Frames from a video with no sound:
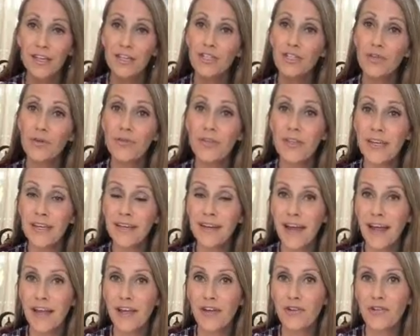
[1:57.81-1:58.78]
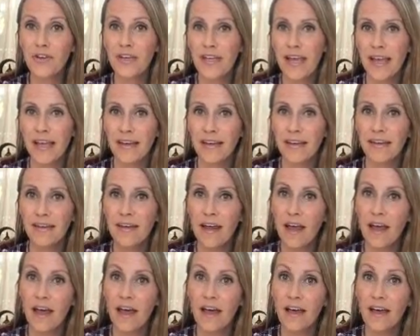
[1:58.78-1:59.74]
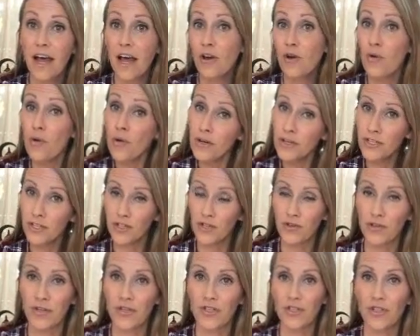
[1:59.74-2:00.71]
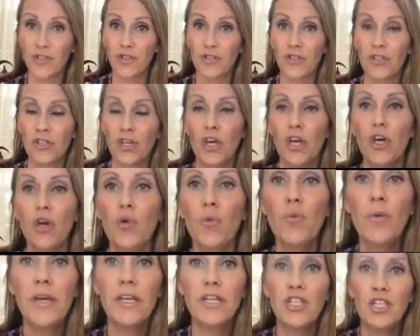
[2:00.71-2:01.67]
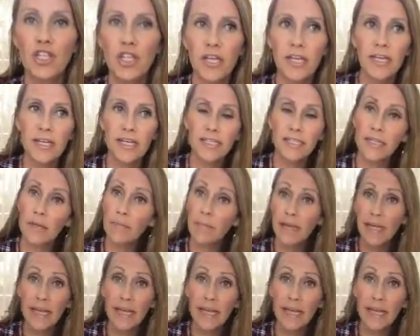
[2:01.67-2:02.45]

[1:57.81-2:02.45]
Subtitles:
So then I created a course in crystals, which is a